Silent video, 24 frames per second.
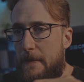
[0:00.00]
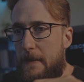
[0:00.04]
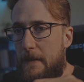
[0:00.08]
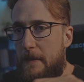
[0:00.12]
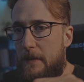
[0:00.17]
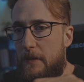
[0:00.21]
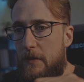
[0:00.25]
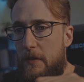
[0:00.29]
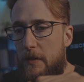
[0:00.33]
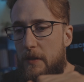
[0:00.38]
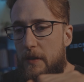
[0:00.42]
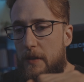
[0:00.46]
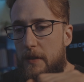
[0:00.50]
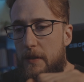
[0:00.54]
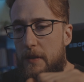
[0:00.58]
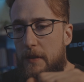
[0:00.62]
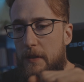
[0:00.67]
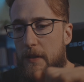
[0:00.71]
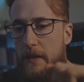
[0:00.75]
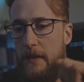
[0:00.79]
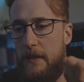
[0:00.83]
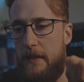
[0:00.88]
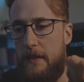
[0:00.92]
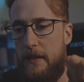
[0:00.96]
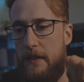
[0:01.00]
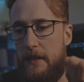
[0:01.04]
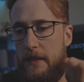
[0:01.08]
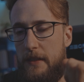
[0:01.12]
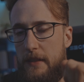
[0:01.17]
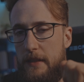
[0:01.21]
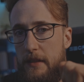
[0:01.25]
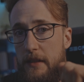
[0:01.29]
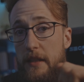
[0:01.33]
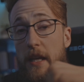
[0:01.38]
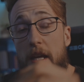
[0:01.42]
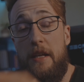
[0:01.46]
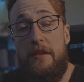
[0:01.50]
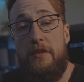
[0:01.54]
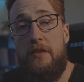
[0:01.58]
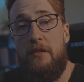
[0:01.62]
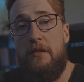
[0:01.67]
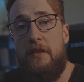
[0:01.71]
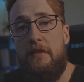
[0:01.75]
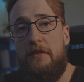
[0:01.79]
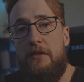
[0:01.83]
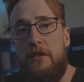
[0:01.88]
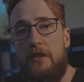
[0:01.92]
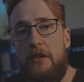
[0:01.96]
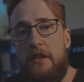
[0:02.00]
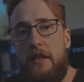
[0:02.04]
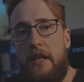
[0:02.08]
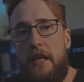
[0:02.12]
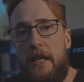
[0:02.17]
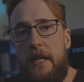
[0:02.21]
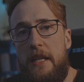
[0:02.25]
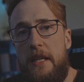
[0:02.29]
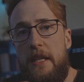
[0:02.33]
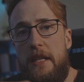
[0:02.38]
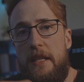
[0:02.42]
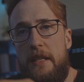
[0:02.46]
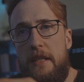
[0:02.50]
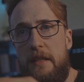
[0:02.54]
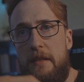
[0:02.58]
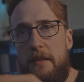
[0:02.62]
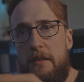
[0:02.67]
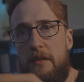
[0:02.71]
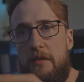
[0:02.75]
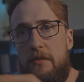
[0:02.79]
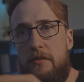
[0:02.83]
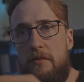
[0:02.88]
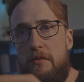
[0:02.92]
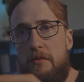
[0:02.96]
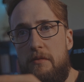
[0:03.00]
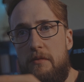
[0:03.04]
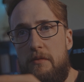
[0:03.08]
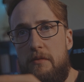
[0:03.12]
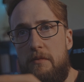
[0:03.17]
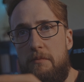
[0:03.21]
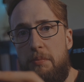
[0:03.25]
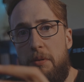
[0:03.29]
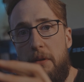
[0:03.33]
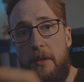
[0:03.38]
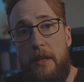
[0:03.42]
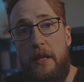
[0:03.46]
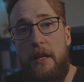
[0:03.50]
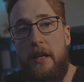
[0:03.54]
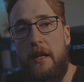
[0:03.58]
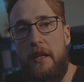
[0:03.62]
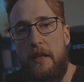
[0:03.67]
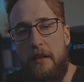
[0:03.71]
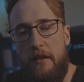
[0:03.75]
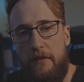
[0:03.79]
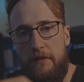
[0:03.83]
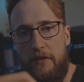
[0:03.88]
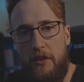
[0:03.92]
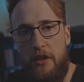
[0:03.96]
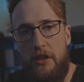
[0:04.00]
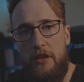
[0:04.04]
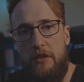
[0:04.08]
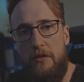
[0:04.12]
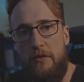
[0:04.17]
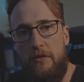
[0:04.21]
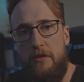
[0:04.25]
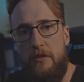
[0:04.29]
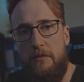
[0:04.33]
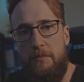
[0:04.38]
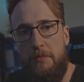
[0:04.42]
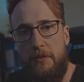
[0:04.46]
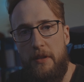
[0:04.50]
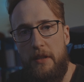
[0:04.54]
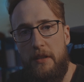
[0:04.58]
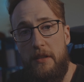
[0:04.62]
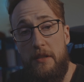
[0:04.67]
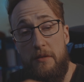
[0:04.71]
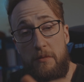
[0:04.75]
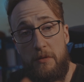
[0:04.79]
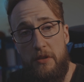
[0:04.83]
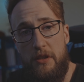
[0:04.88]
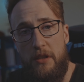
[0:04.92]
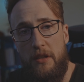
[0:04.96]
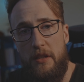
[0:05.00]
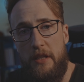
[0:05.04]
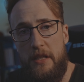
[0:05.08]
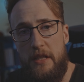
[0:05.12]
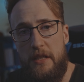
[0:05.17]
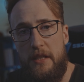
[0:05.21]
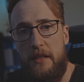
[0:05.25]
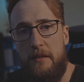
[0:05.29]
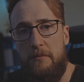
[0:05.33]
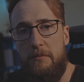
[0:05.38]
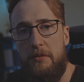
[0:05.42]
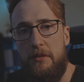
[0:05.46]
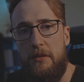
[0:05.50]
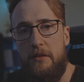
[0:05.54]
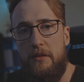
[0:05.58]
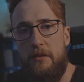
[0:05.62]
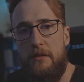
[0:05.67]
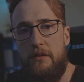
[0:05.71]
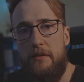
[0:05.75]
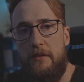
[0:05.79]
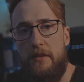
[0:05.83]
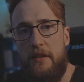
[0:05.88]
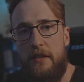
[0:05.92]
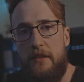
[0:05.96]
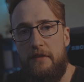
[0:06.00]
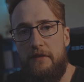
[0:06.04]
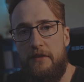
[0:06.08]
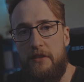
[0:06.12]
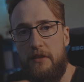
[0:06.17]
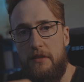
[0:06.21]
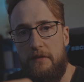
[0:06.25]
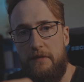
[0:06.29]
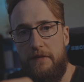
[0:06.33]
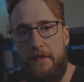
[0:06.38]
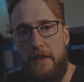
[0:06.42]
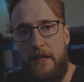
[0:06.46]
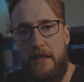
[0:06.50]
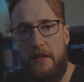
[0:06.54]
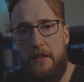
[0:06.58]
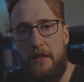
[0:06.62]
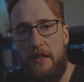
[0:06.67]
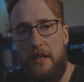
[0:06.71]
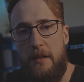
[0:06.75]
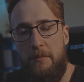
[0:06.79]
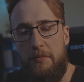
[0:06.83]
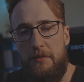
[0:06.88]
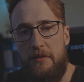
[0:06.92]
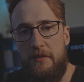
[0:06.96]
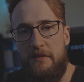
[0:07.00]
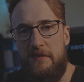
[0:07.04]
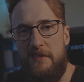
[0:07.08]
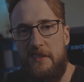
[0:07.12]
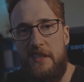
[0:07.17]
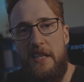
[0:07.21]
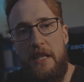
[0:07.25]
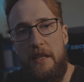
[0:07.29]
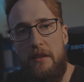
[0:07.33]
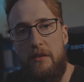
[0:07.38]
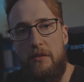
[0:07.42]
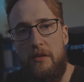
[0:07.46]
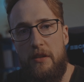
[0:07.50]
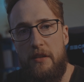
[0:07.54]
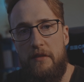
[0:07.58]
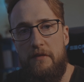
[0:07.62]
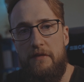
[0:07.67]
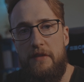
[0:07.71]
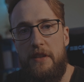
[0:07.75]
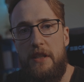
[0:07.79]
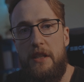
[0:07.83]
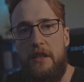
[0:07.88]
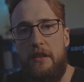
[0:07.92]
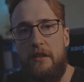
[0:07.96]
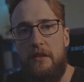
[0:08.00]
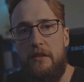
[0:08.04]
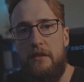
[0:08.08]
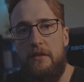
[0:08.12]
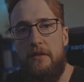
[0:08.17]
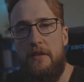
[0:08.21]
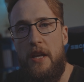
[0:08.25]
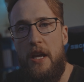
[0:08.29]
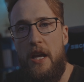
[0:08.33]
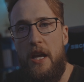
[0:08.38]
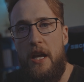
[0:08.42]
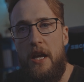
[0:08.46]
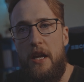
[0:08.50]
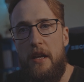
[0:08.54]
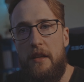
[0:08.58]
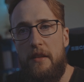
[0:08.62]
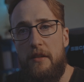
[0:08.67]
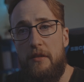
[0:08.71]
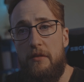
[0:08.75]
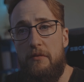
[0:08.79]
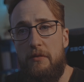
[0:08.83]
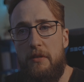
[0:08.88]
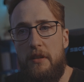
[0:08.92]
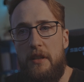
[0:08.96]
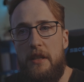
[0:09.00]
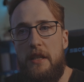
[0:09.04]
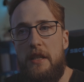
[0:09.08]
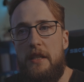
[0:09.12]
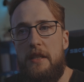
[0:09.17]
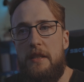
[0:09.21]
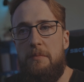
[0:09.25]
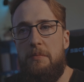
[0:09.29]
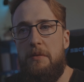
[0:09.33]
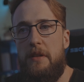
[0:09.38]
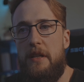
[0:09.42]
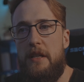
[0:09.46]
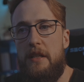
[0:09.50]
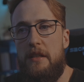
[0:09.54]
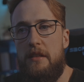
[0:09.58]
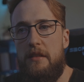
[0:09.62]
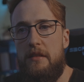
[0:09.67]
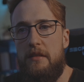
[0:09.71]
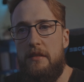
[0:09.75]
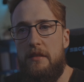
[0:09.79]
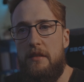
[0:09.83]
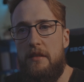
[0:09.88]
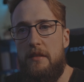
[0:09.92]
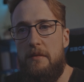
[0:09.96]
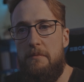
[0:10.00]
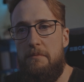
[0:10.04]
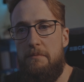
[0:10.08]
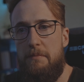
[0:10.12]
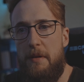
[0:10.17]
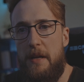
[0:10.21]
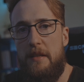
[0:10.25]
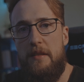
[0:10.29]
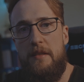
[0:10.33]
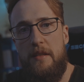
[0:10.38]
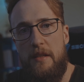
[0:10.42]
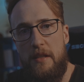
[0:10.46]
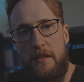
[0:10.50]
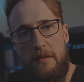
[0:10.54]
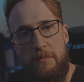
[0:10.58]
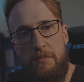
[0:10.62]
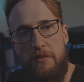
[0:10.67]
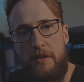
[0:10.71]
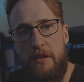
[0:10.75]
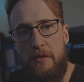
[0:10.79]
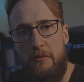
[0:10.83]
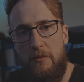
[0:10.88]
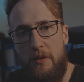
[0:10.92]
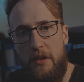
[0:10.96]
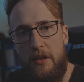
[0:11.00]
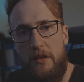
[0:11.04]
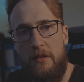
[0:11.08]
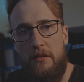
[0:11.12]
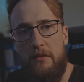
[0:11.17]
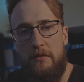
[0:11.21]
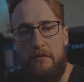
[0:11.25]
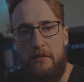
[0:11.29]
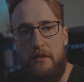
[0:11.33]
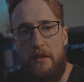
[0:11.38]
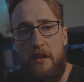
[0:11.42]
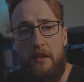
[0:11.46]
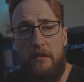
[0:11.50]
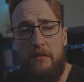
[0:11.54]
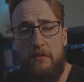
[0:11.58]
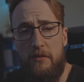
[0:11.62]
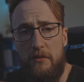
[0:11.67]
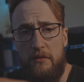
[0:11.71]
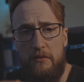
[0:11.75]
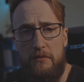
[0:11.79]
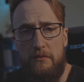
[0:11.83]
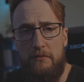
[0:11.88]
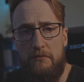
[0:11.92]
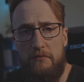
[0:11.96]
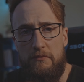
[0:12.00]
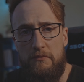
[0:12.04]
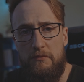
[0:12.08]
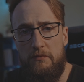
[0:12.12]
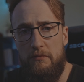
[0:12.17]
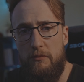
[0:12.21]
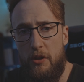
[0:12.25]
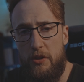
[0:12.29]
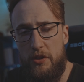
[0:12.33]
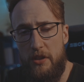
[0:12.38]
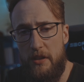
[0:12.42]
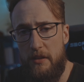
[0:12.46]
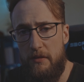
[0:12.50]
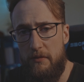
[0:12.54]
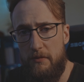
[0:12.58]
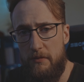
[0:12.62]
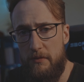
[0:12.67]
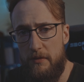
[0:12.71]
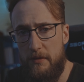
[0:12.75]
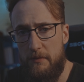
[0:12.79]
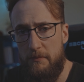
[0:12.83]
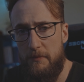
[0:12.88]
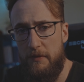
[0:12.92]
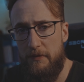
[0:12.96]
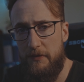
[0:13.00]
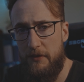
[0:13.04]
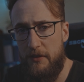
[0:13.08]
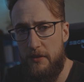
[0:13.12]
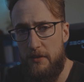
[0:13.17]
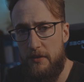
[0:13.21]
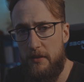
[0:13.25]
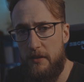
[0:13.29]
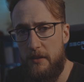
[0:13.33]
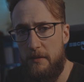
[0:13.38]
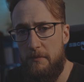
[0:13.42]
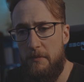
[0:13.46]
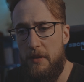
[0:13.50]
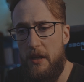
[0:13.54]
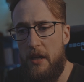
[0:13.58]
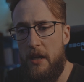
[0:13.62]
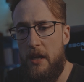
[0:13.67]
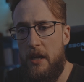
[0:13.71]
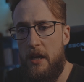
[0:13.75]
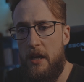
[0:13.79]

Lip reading: So yeah, so I've got a YouTube playlist which I'll link down below that I've found a couple of neat looking videos that really explained the basics pretty well that I thought watching through them the first time.